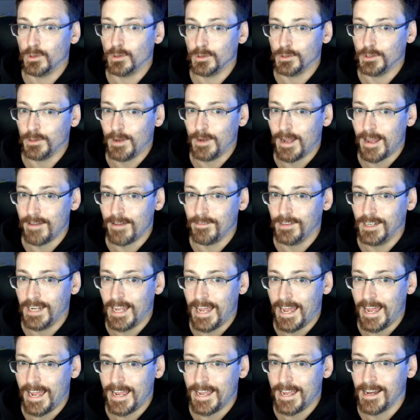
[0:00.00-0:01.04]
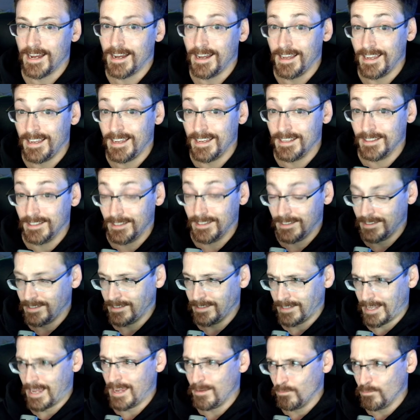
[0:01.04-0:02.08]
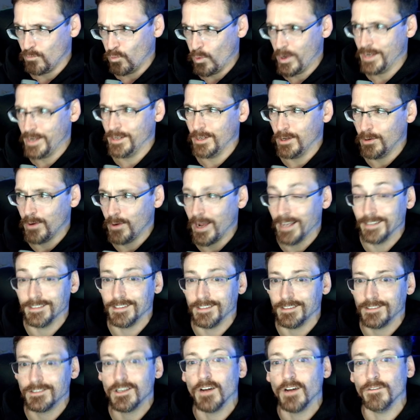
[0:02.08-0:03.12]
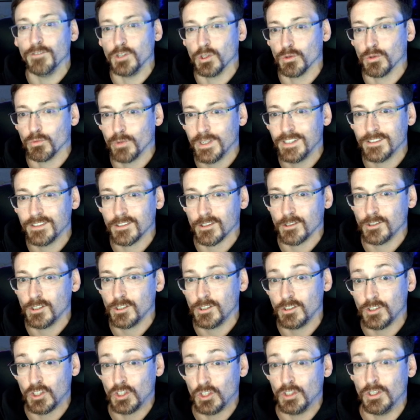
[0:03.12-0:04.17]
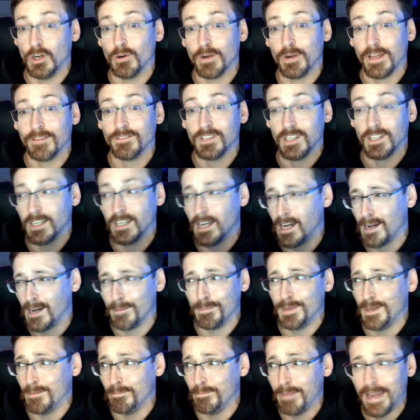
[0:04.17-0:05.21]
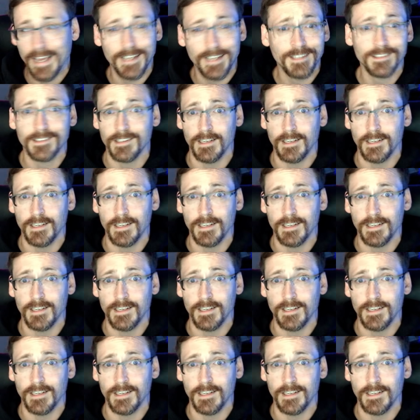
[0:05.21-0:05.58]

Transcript: to have an AI in the same window as the stuff you're researching so you don't have to copy and paste it